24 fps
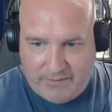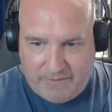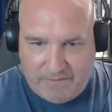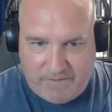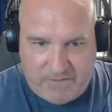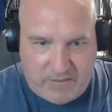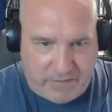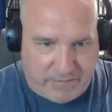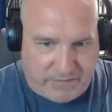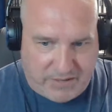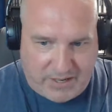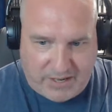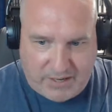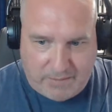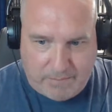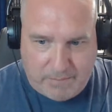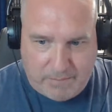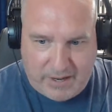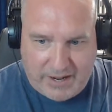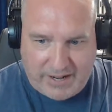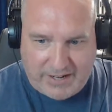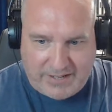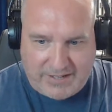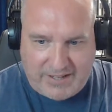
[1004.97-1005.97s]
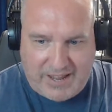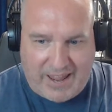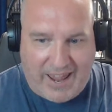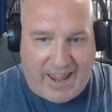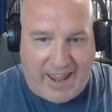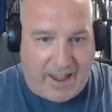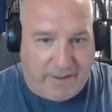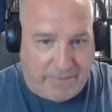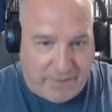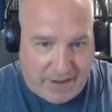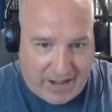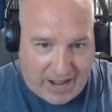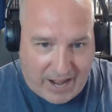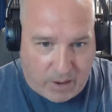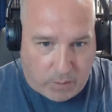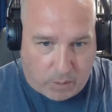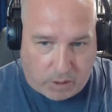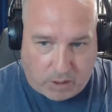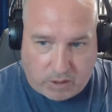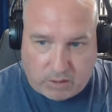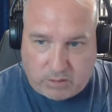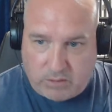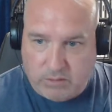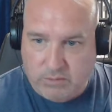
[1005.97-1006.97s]
15 minutes, half an
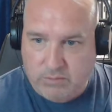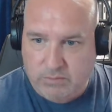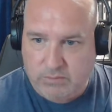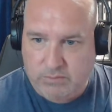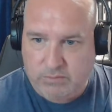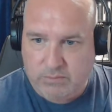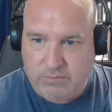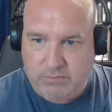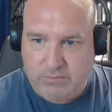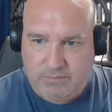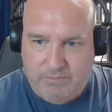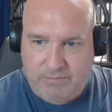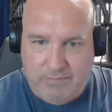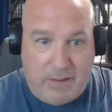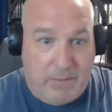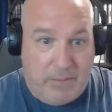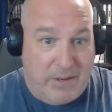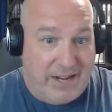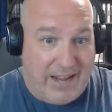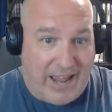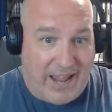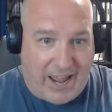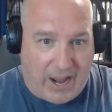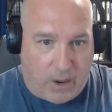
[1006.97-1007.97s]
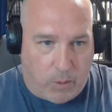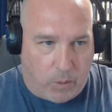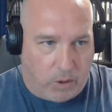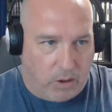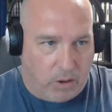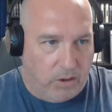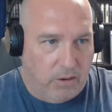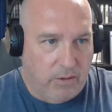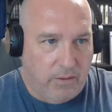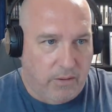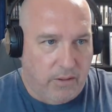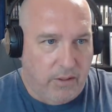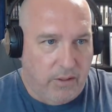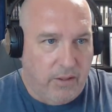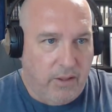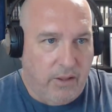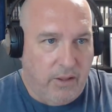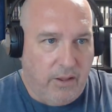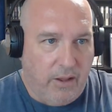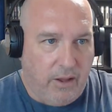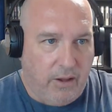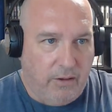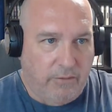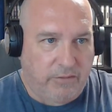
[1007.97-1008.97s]
hour, maybe an hour
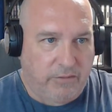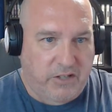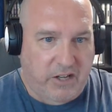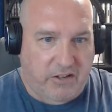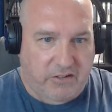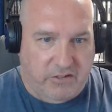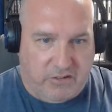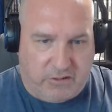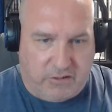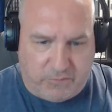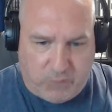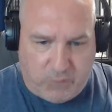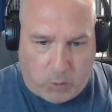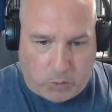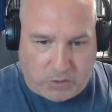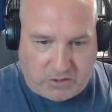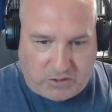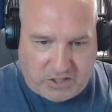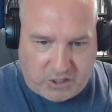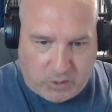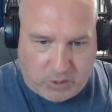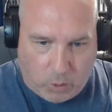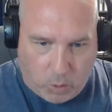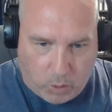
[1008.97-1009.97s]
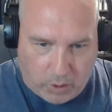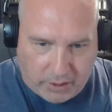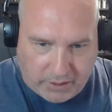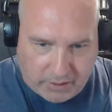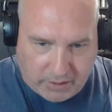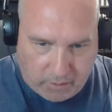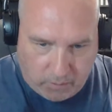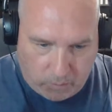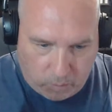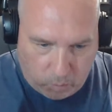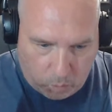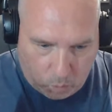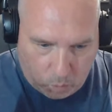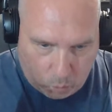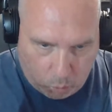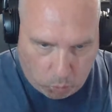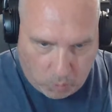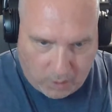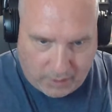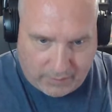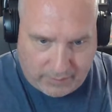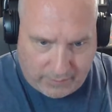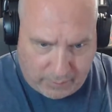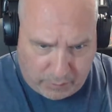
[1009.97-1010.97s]
of just focusing on
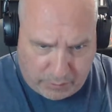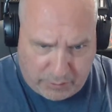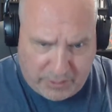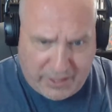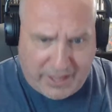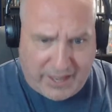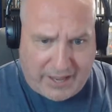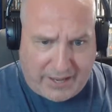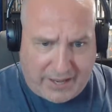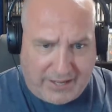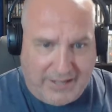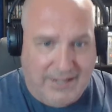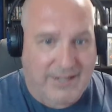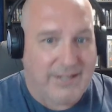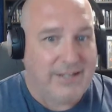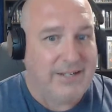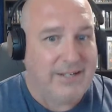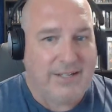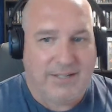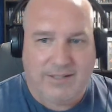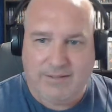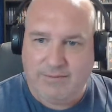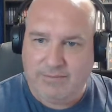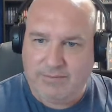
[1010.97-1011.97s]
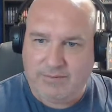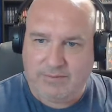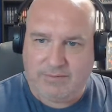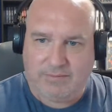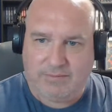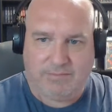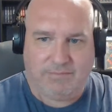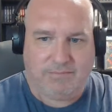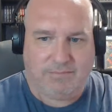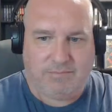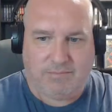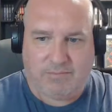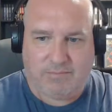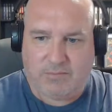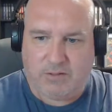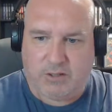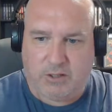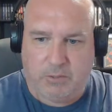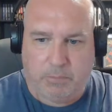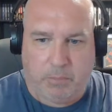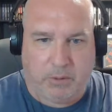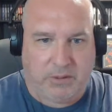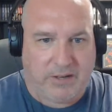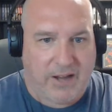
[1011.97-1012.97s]
one thing.
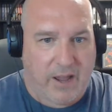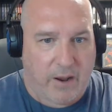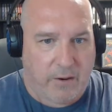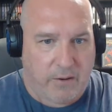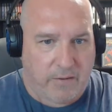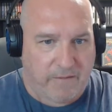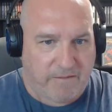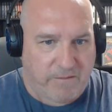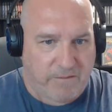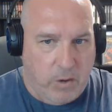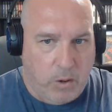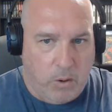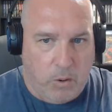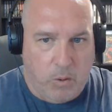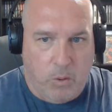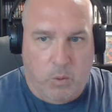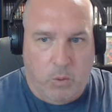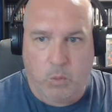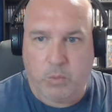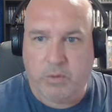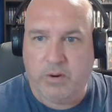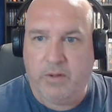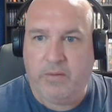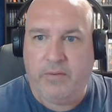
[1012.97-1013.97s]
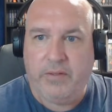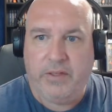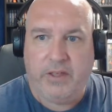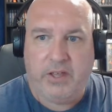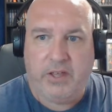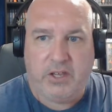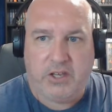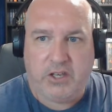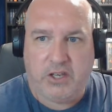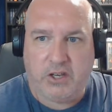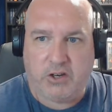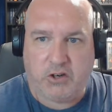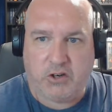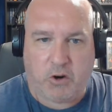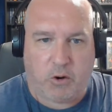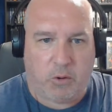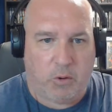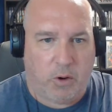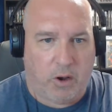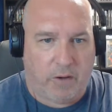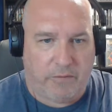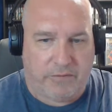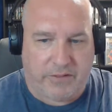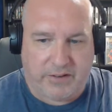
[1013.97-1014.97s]
You put down your phone, you turn
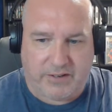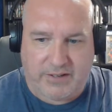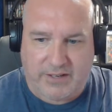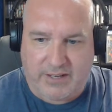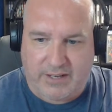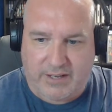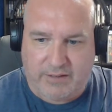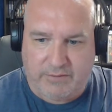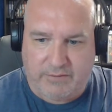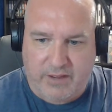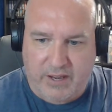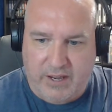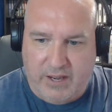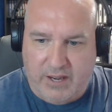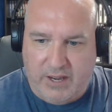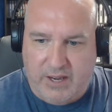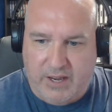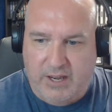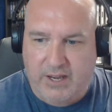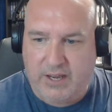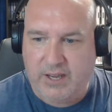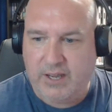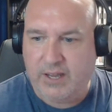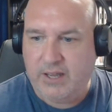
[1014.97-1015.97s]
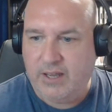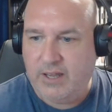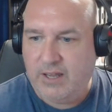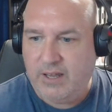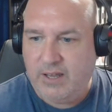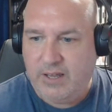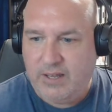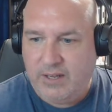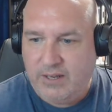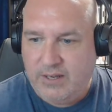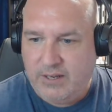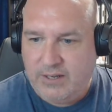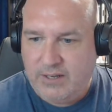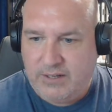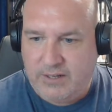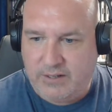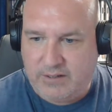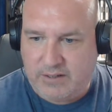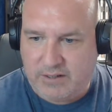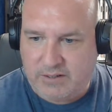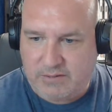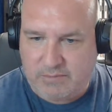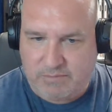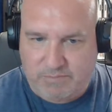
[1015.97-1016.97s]
off the TV, you
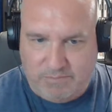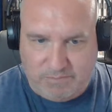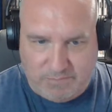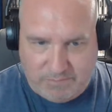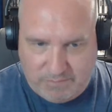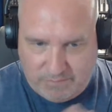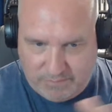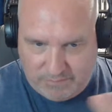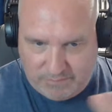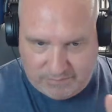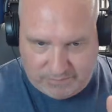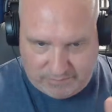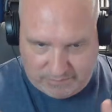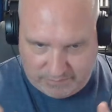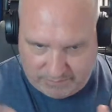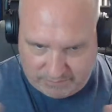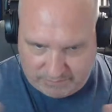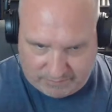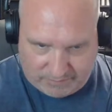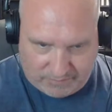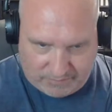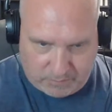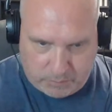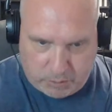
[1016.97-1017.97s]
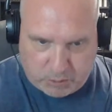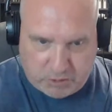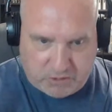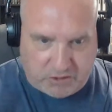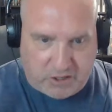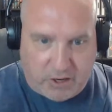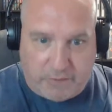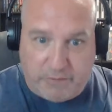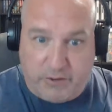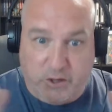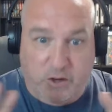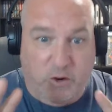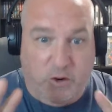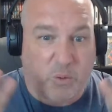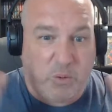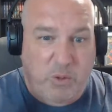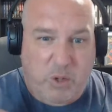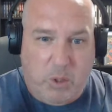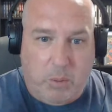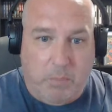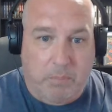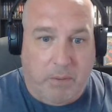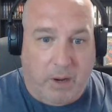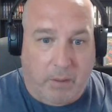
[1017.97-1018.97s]
just put yourself in your own
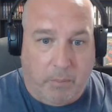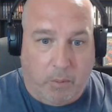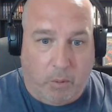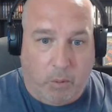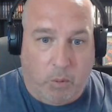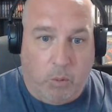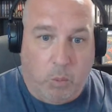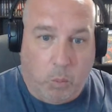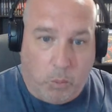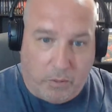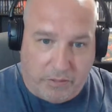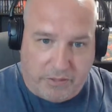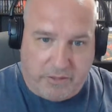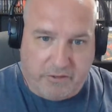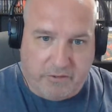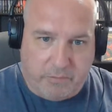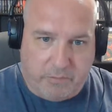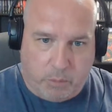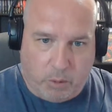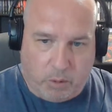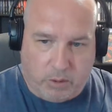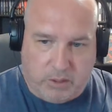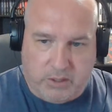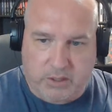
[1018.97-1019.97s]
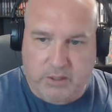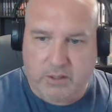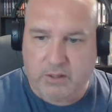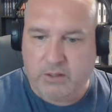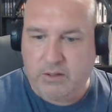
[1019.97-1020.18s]
little bubble with this book.